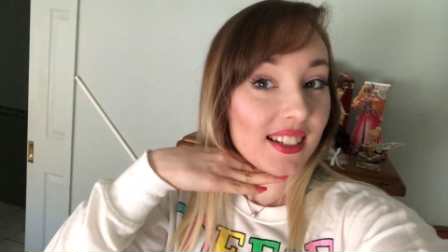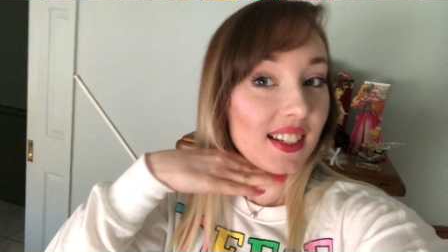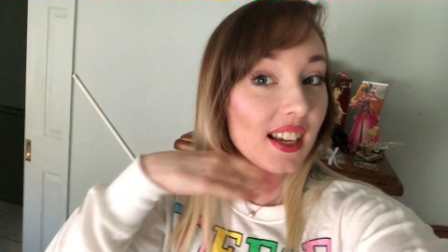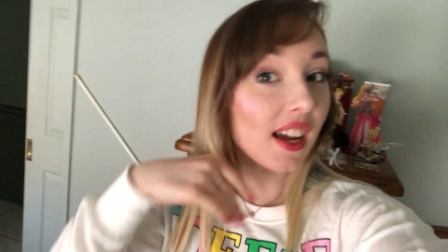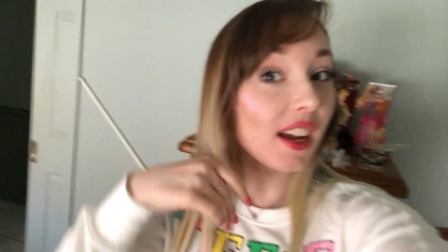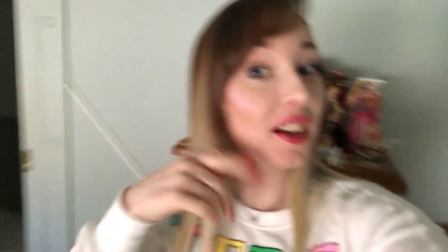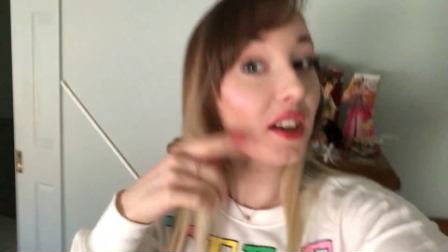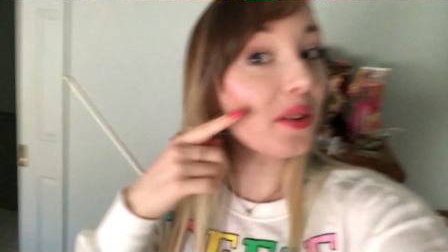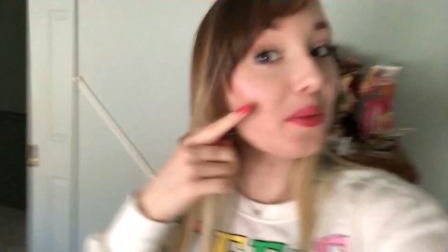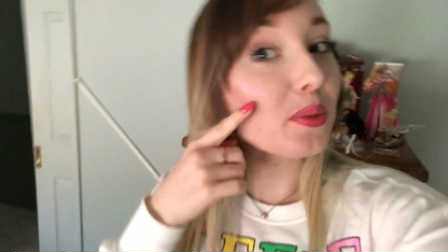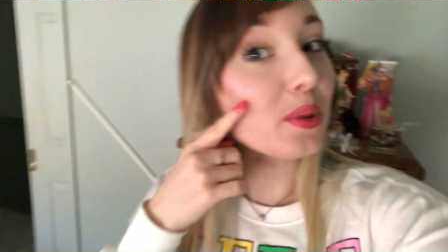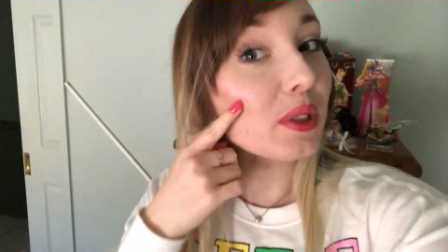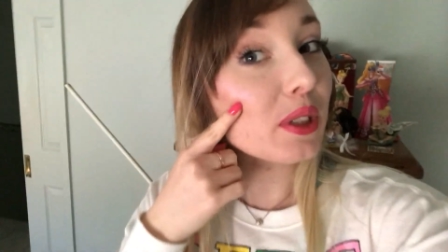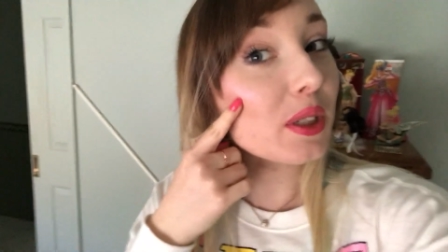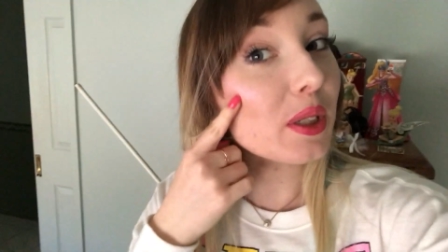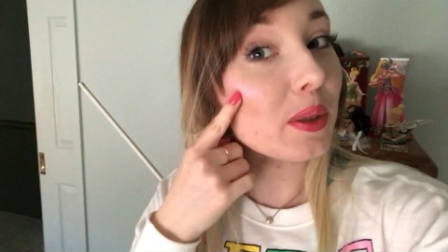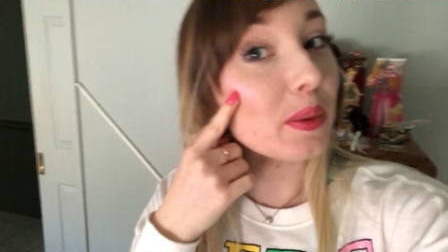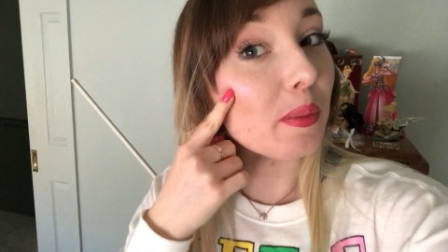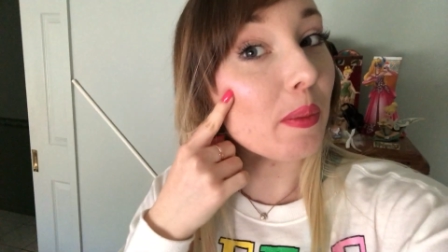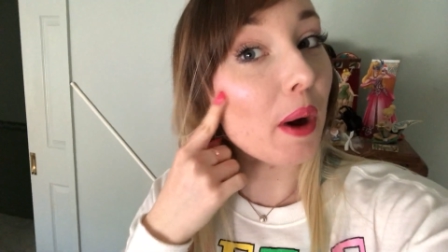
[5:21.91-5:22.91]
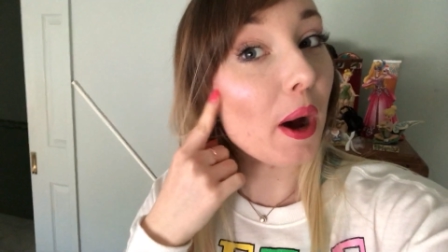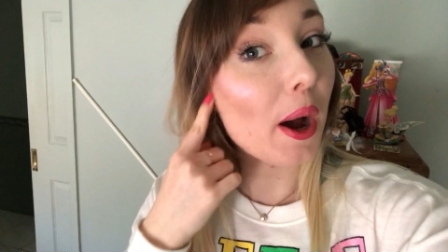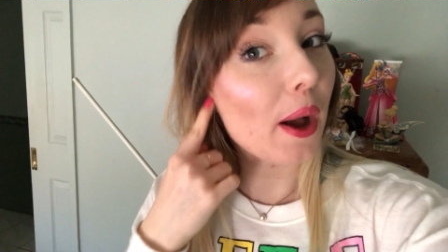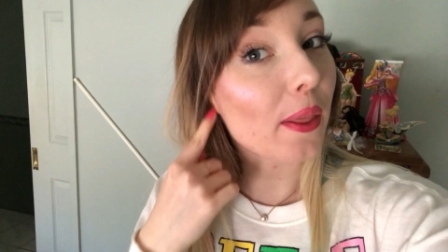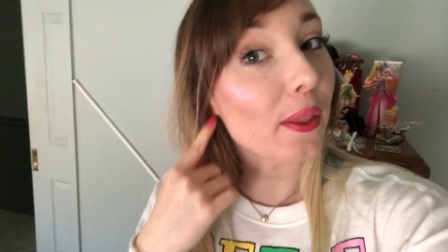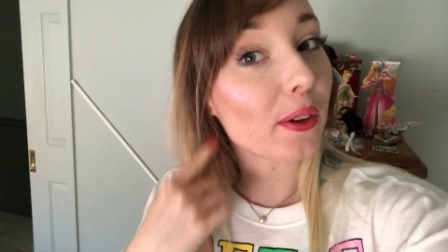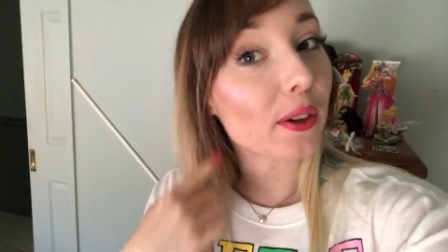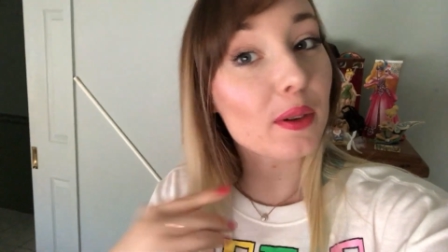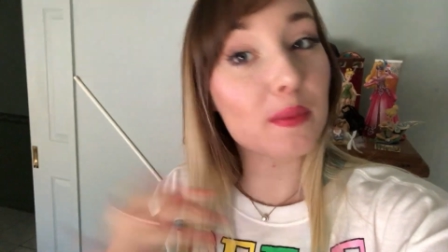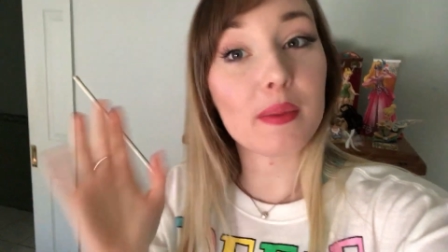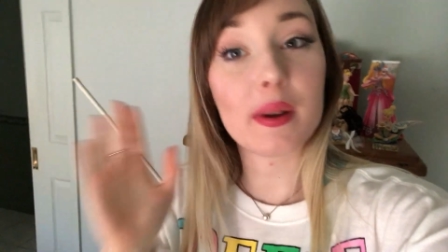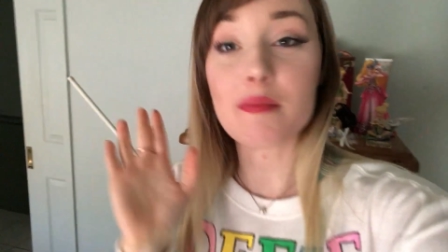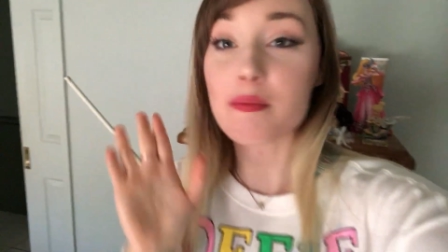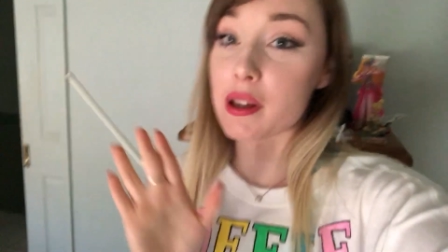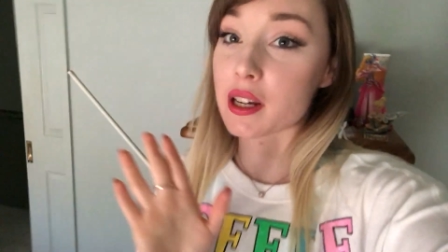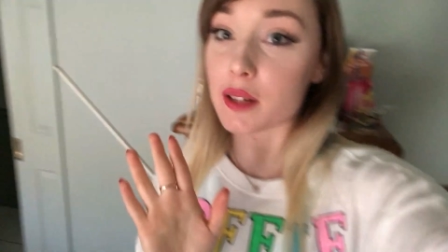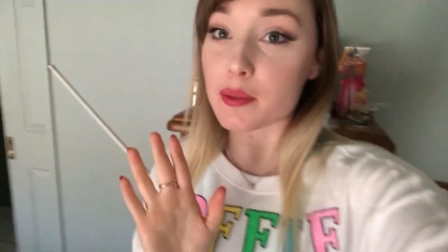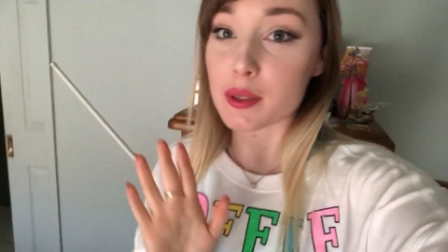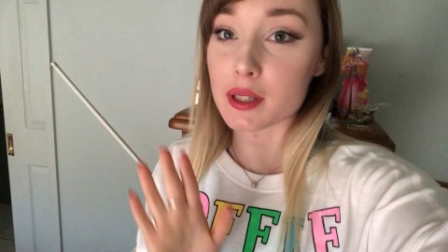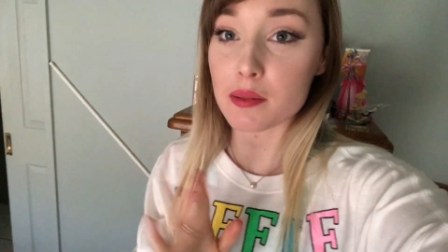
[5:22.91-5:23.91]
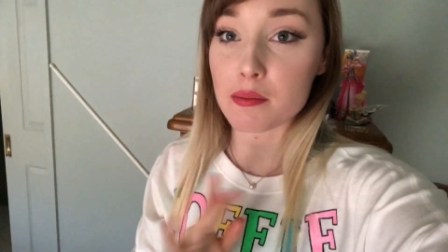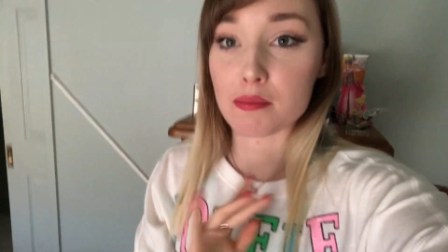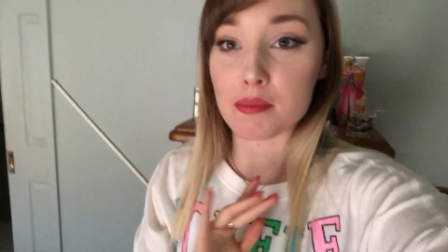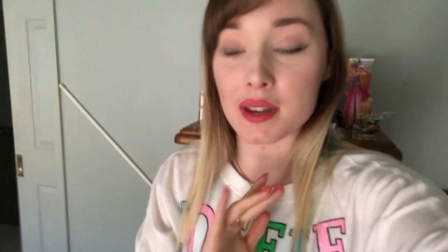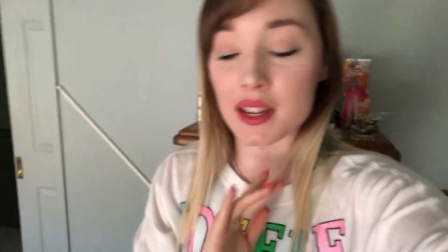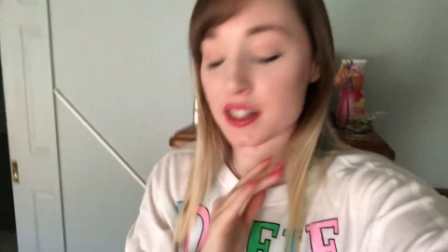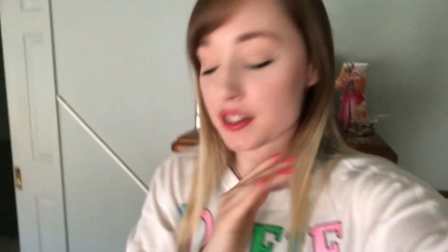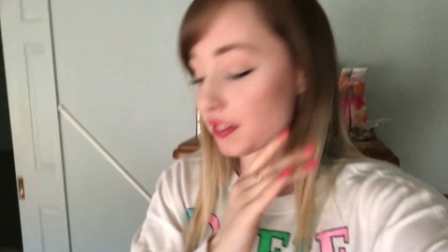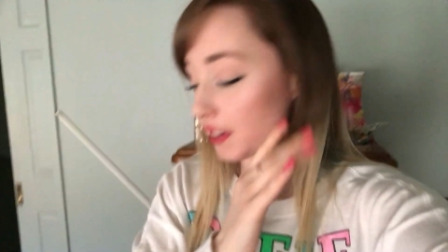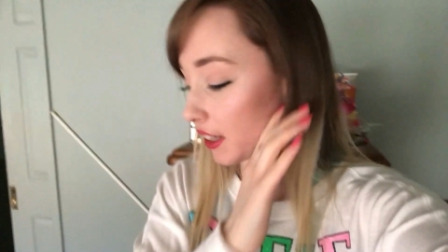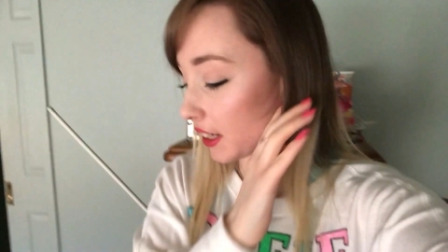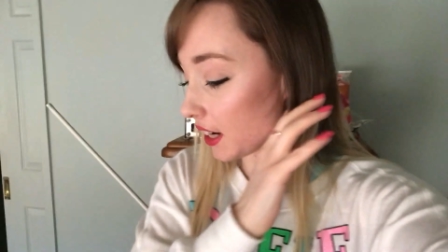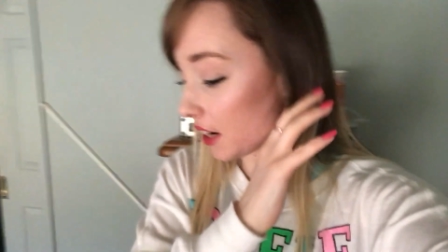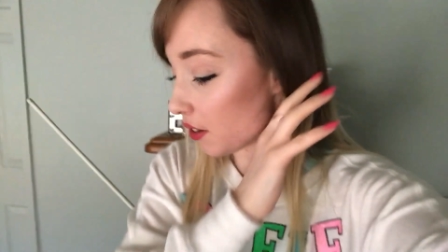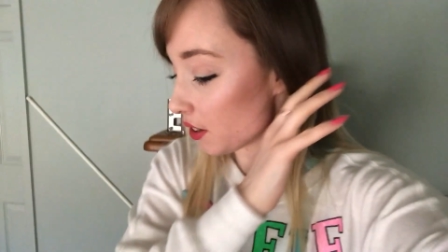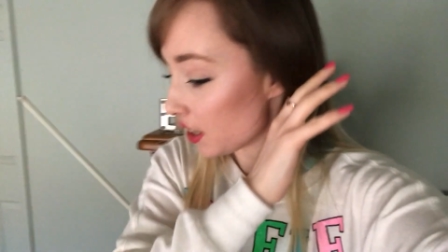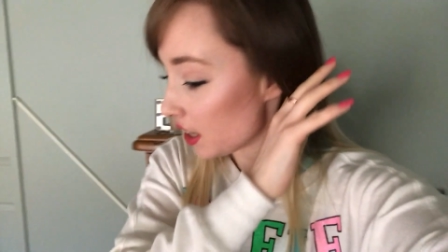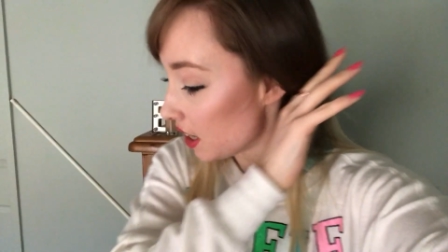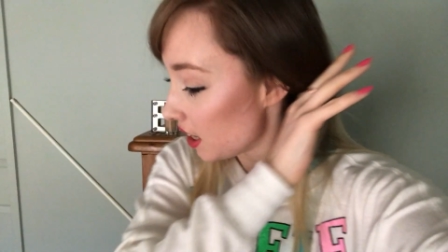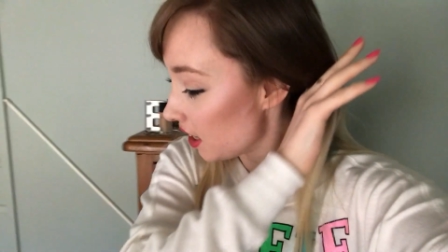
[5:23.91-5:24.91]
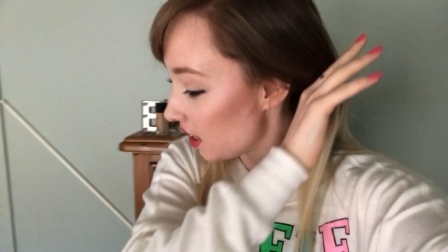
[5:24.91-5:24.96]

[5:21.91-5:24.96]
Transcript: done. I put some highlight up. My makeup is a mess right now.